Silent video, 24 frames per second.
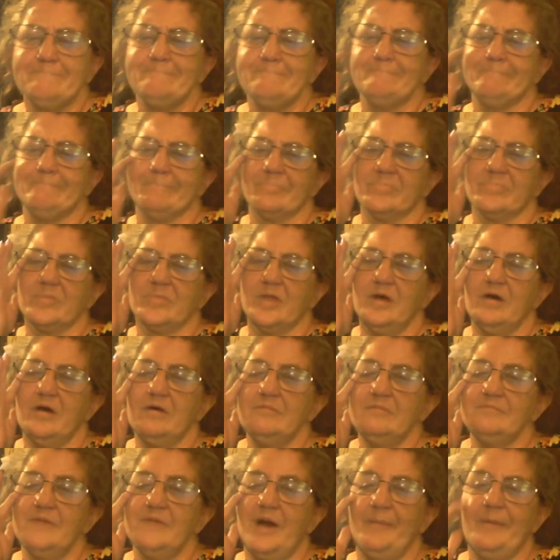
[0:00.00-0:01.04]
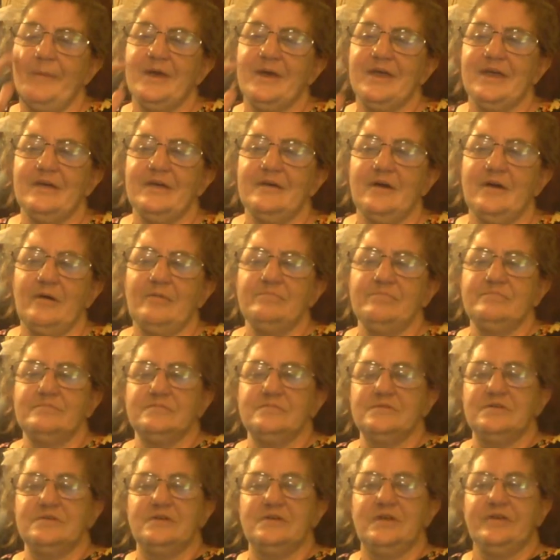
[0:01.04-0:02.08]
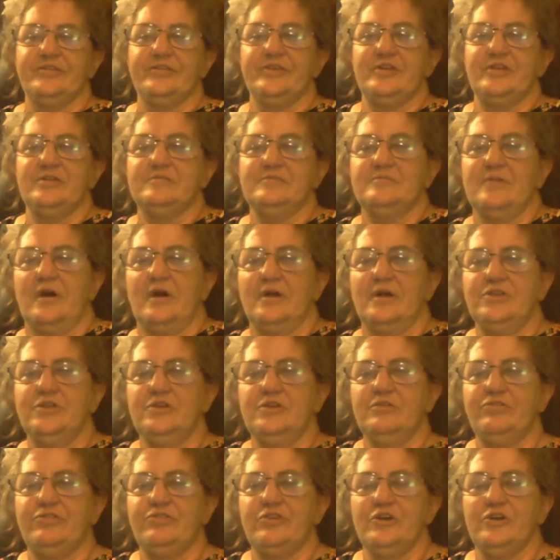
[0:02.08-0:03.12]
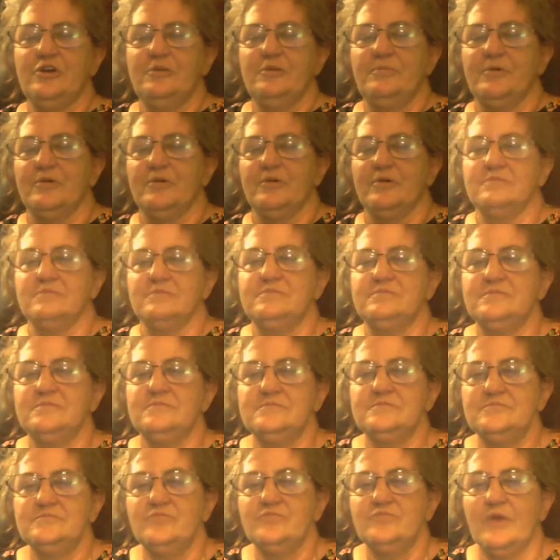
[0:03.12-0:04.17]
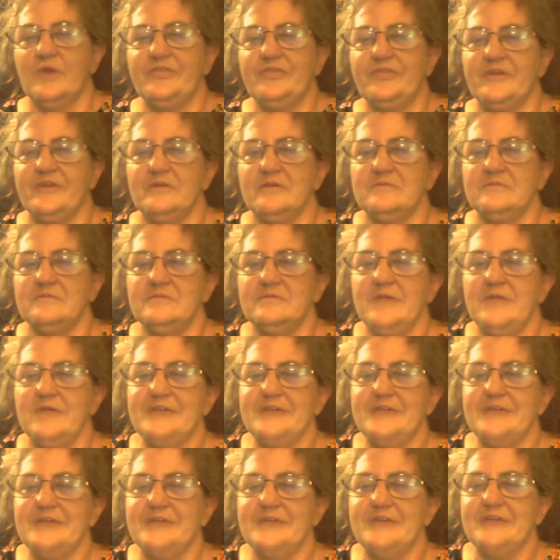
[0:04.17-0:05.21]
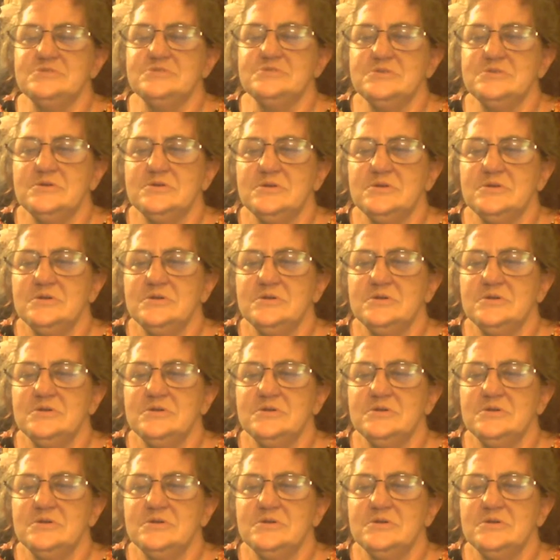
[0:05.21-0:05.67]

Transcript: Hmm. I might. Oh, is it on YouTube or what? Their nature.